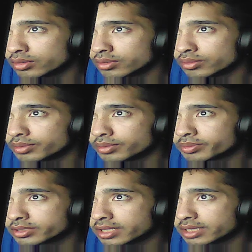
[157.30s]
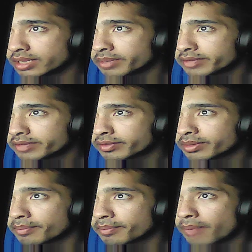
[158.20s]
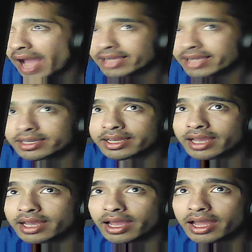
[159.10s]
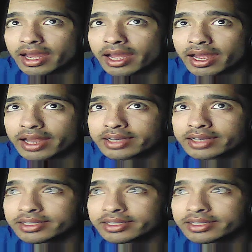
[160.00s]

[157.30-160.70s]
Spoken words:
we push element from the back, and